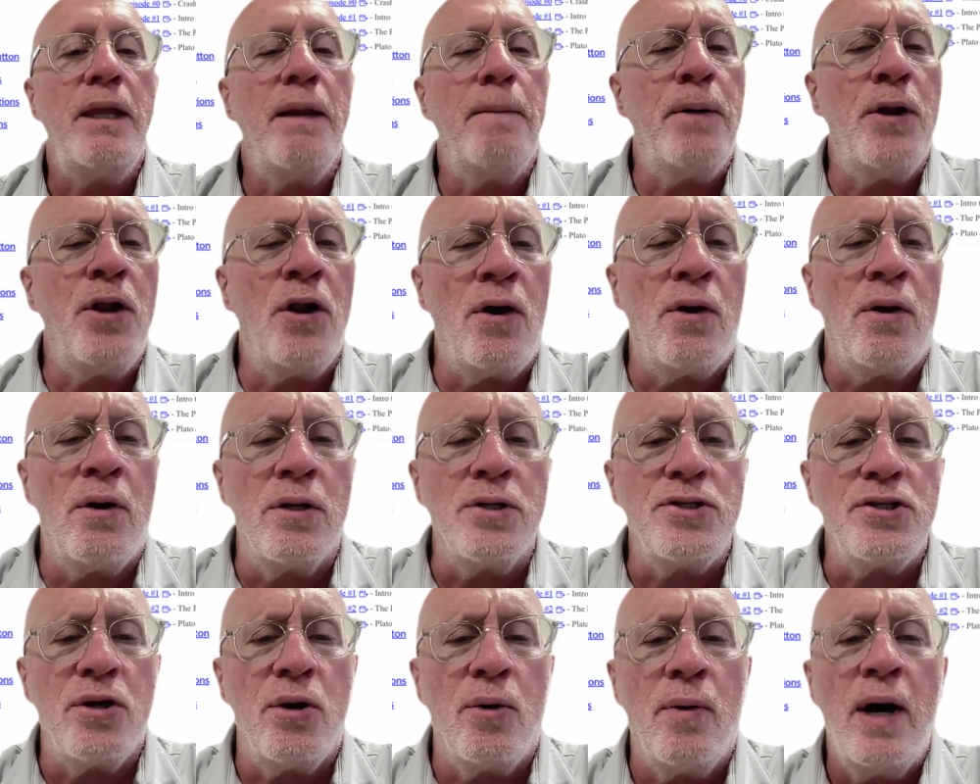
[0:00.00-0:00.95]
but
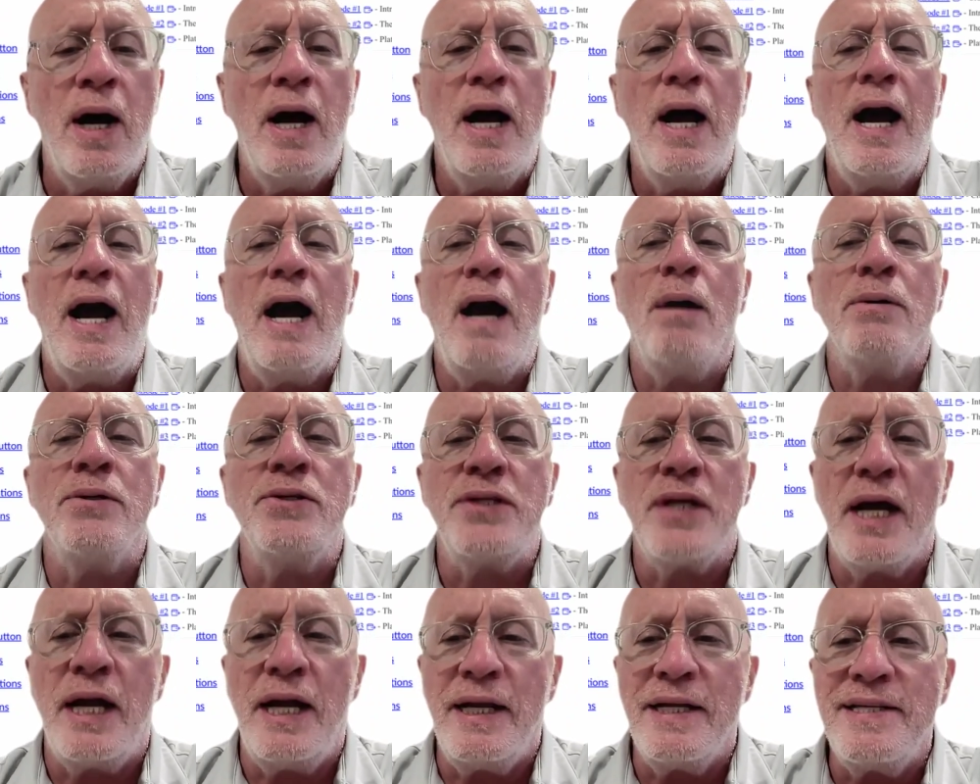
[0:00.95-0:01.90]
also how
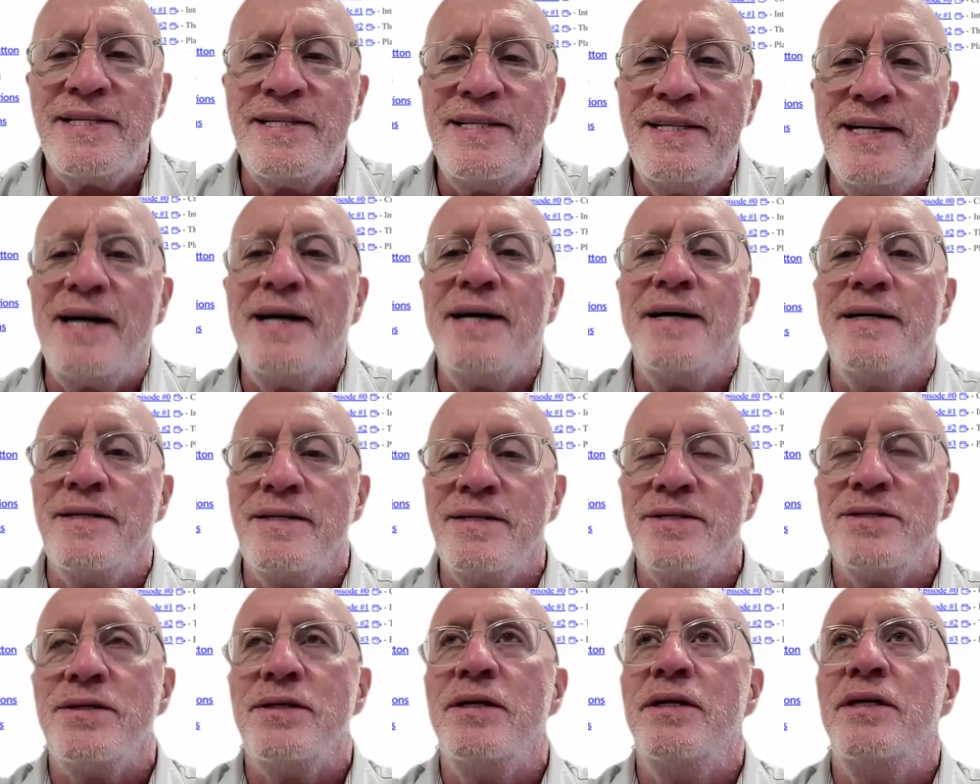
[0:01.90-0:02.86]
science
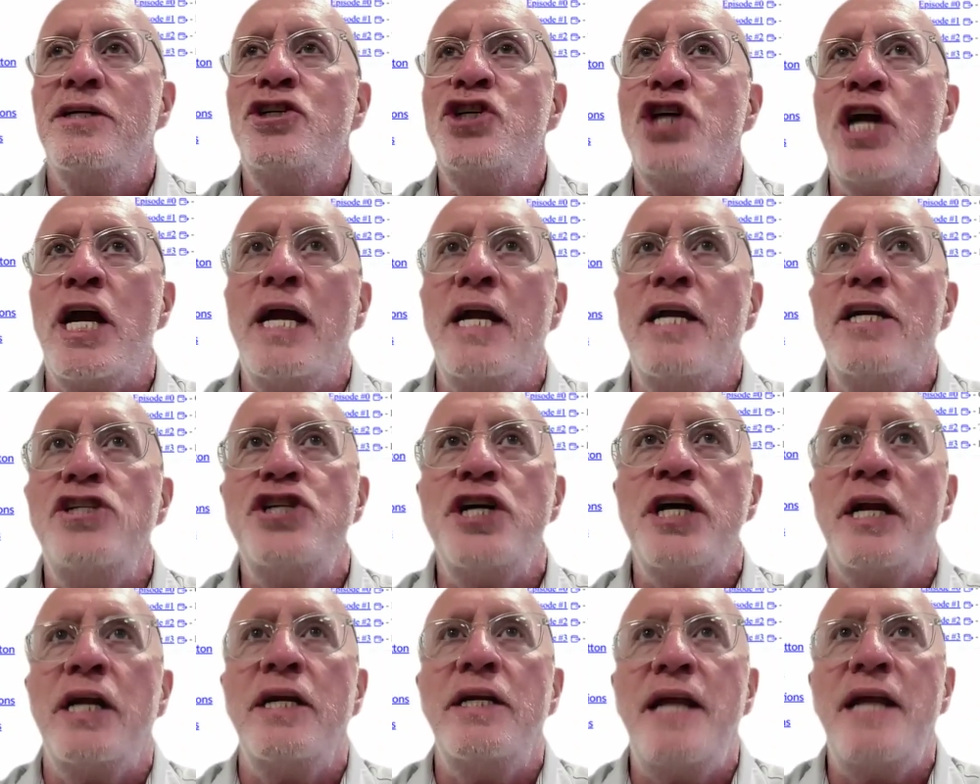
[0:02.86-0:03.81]
does change
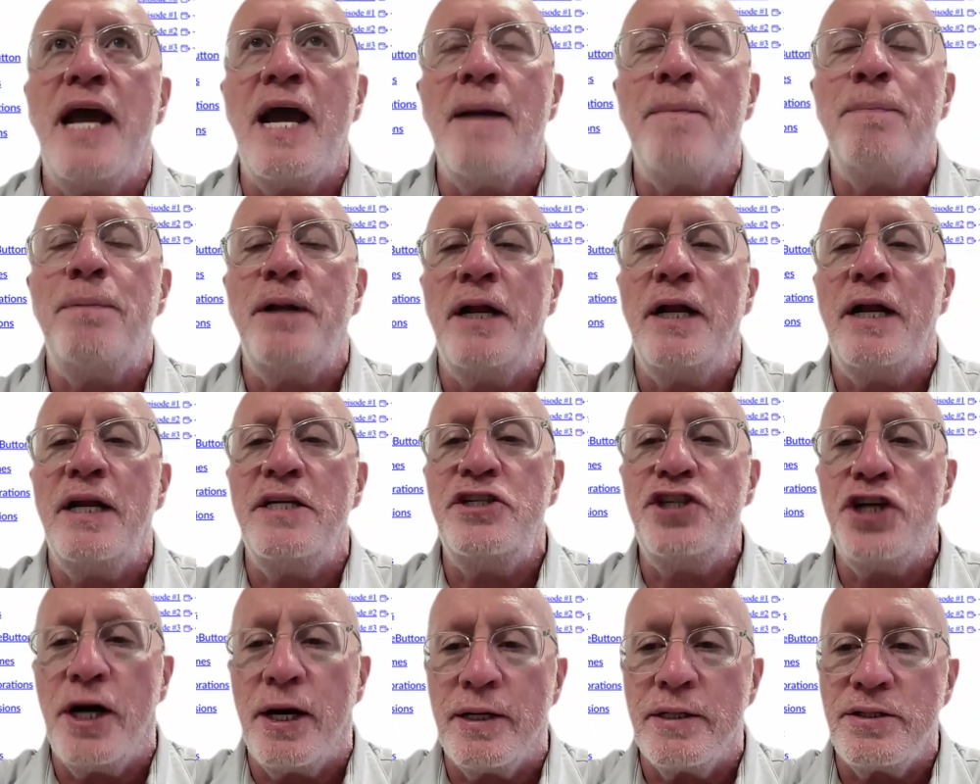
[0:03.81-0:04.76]
and adapt and
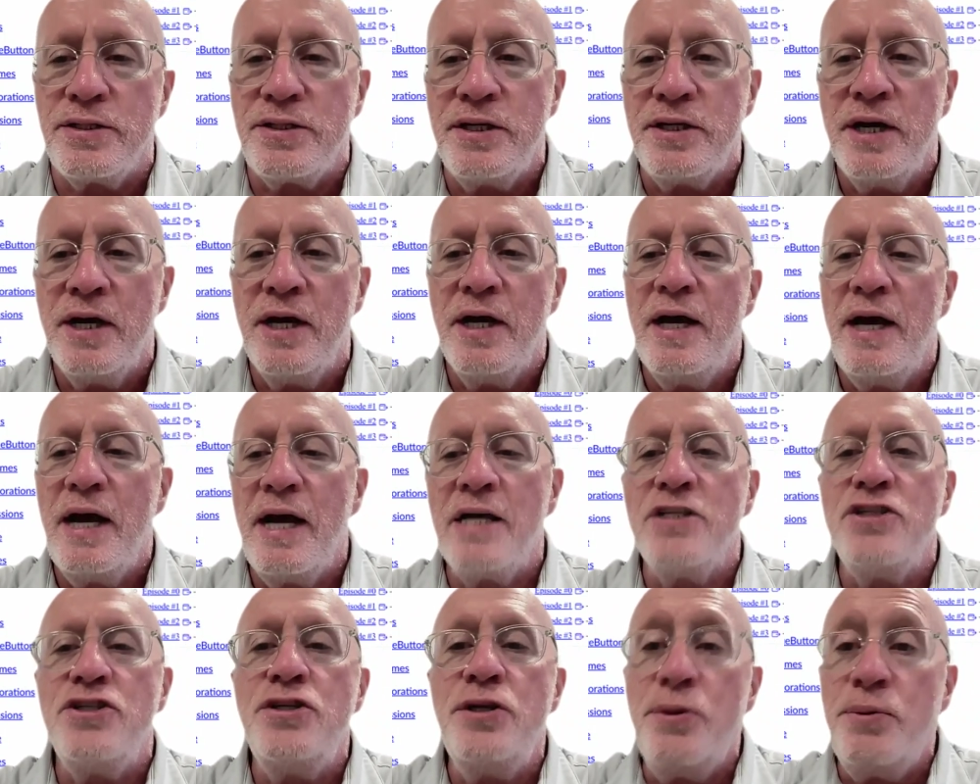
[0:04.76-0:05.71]
adjust
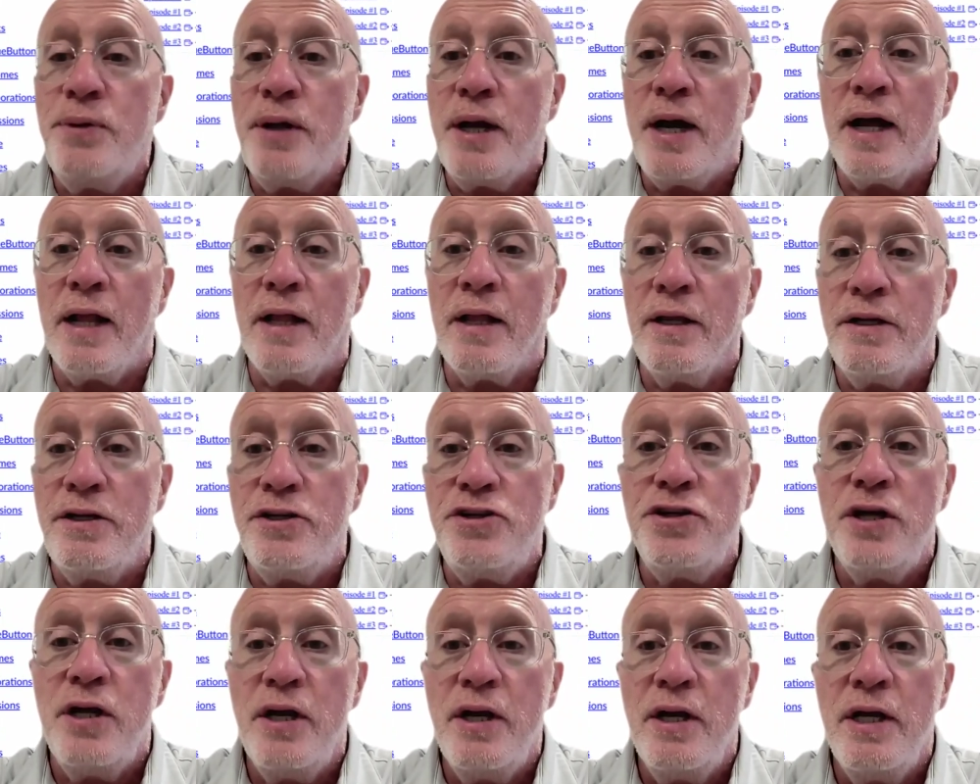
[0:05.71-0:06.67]
as new
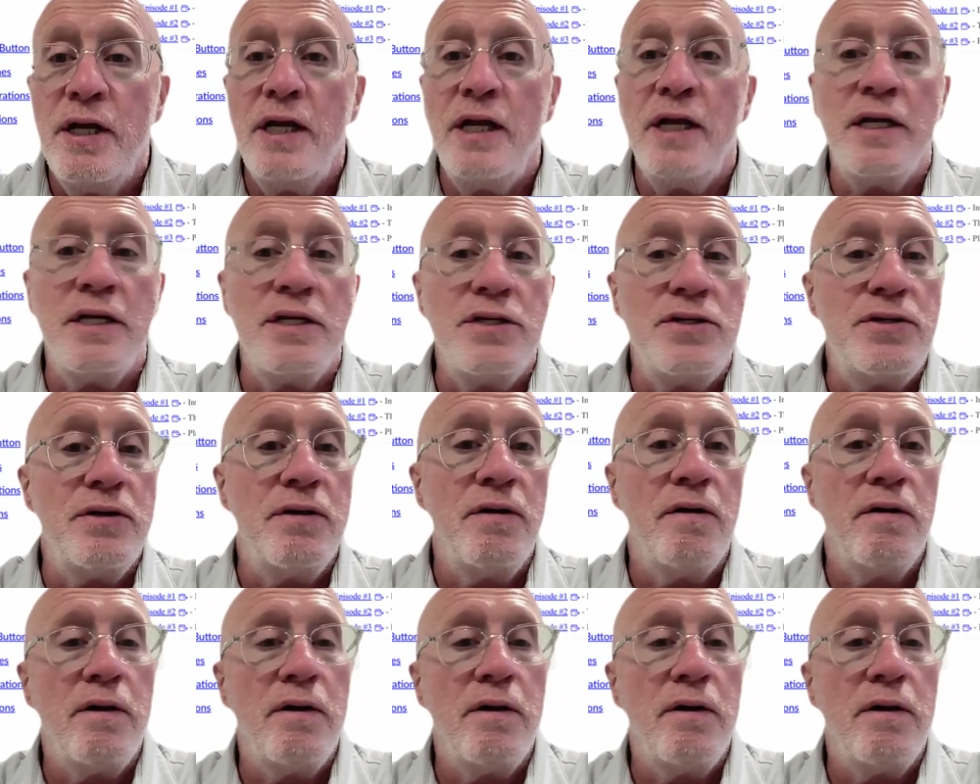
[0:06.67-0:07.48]
knowledge is